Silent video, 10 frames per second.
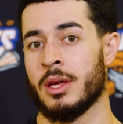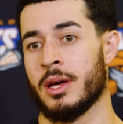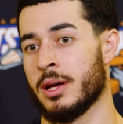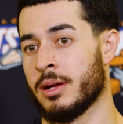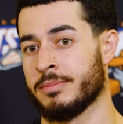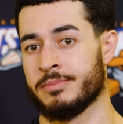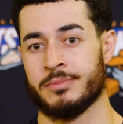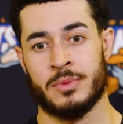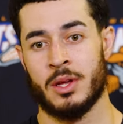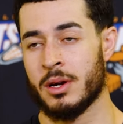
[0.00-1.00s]

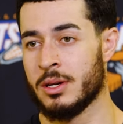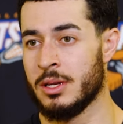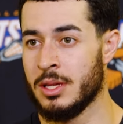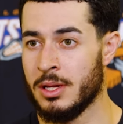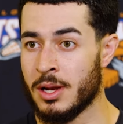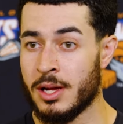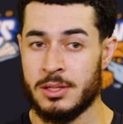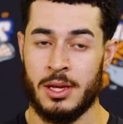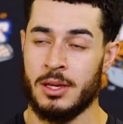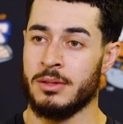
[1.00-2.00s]
hard D, not
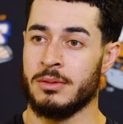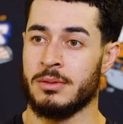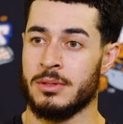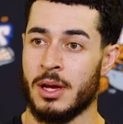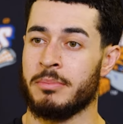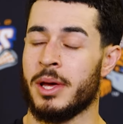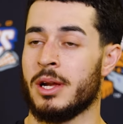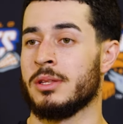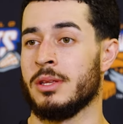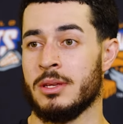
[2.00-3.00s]
taking dumb
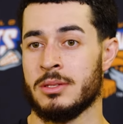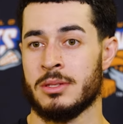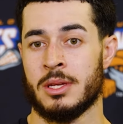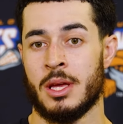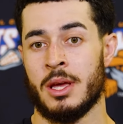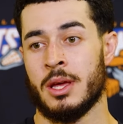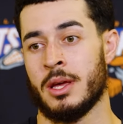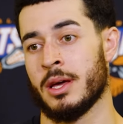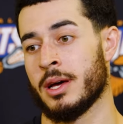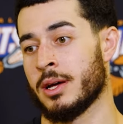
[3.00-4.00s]
penalties,
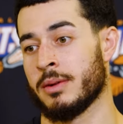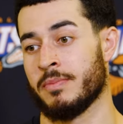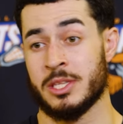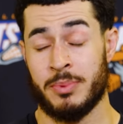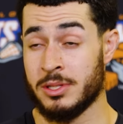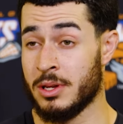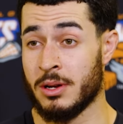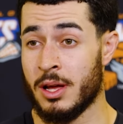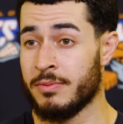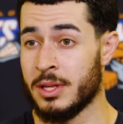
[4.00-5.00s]
especially
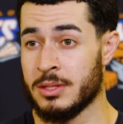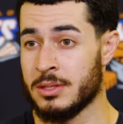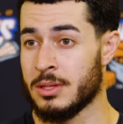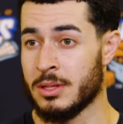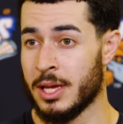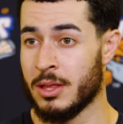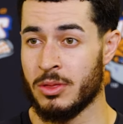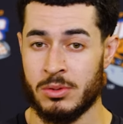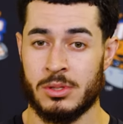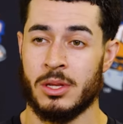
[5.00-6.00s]
on offense. Like,
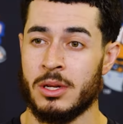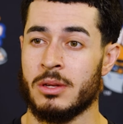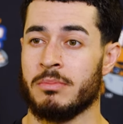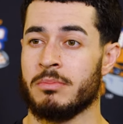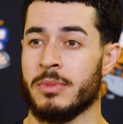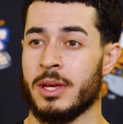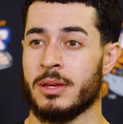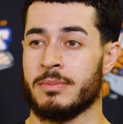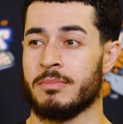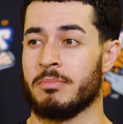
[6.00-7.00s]
those little
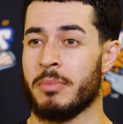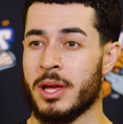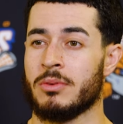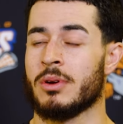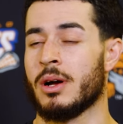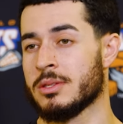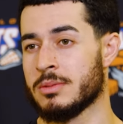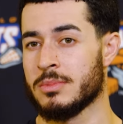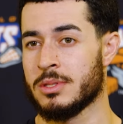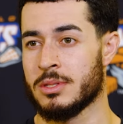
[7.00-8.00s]
like
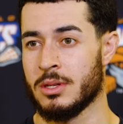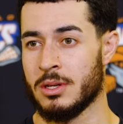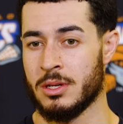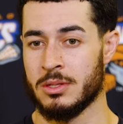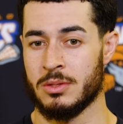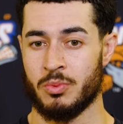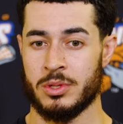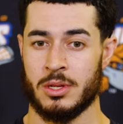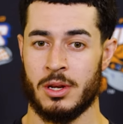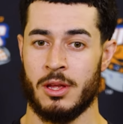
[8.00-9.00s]
microcosms is
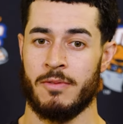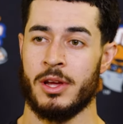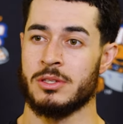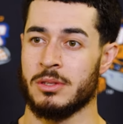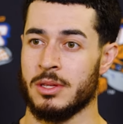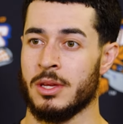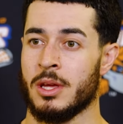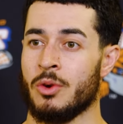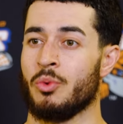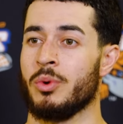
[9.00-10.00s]
what's going to eventually
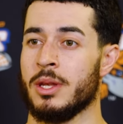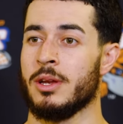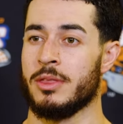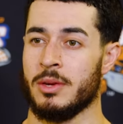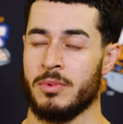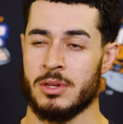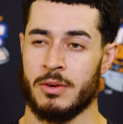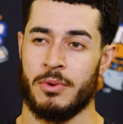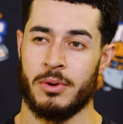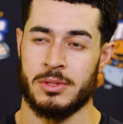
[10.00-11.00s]
win. And I think we
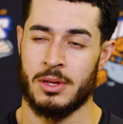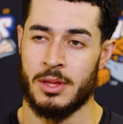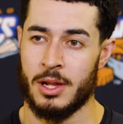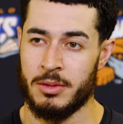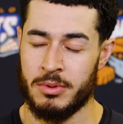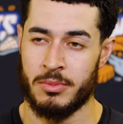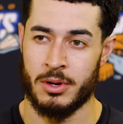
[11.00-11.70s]
start focusing on that a little bit